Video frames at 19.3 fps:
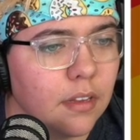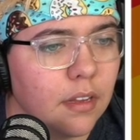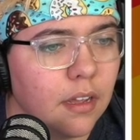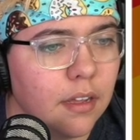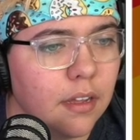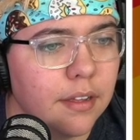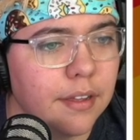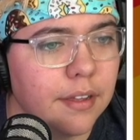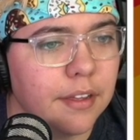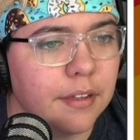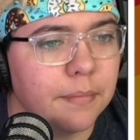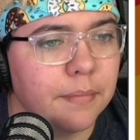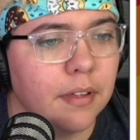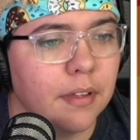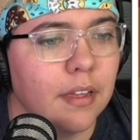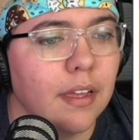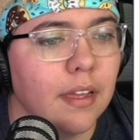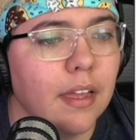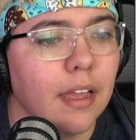And
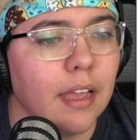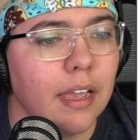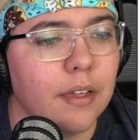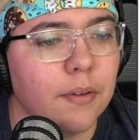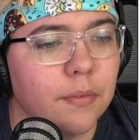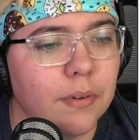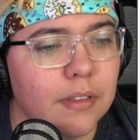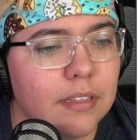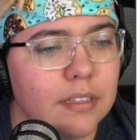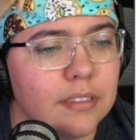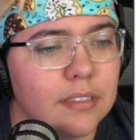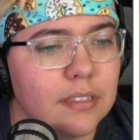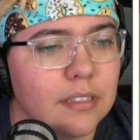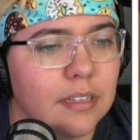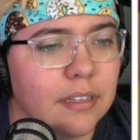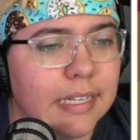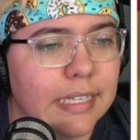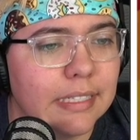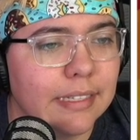what this is
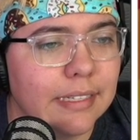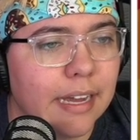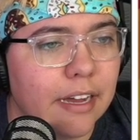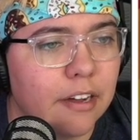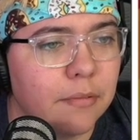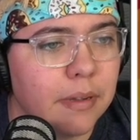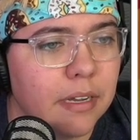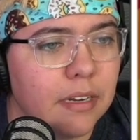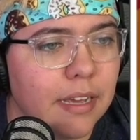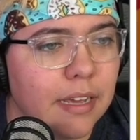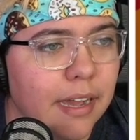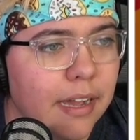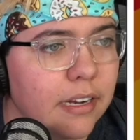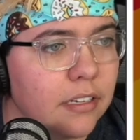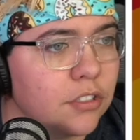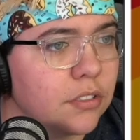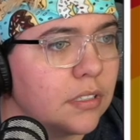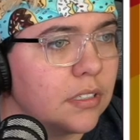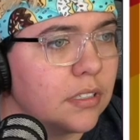gonna allow me to
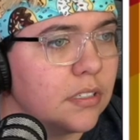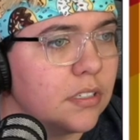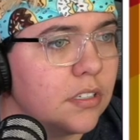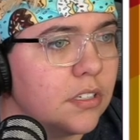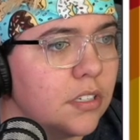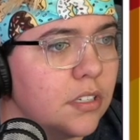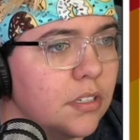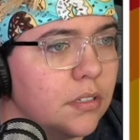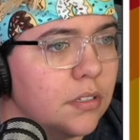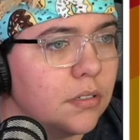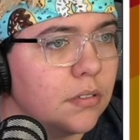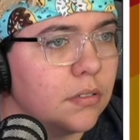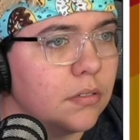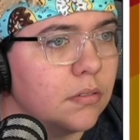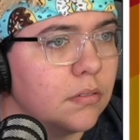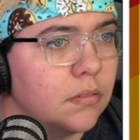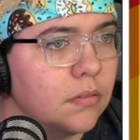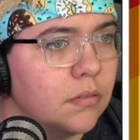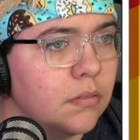actually do